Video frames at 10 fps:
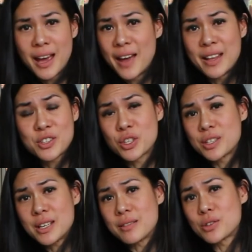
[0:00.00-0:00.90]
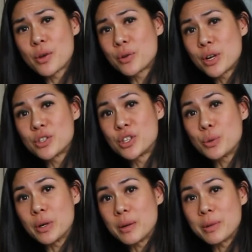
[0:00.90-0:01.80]
and that's just it. That's all there is
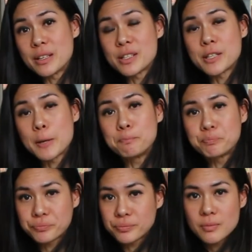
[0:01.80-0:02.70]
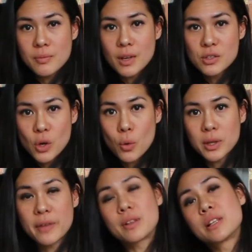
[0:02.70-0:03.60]
to it. I mean, as I said, don't
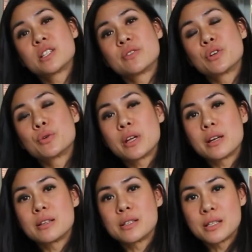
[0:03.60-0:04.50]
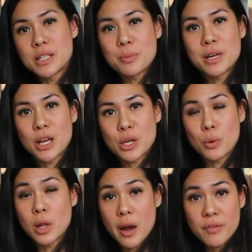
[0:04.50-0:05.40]
let the list of ingredients intimidate you. A
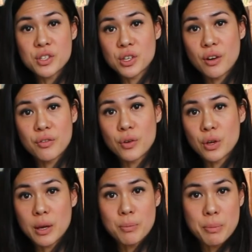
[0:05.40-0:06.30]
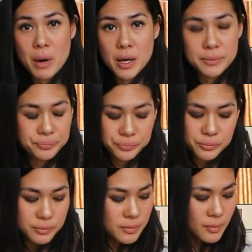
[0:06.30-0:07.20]
lot of the stuff can be bought
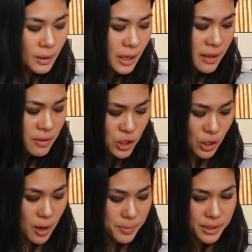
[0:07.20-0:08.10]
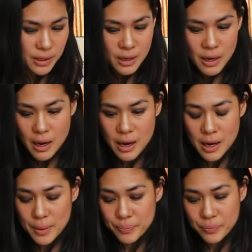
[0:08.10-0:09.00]
in the shops.
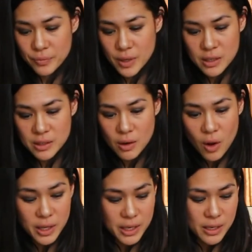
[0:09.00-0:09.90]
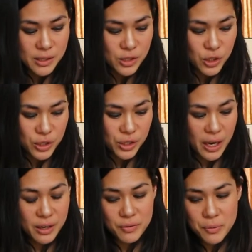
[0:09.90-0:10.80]
All it is just
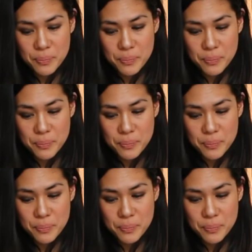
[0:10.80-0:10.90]
kind of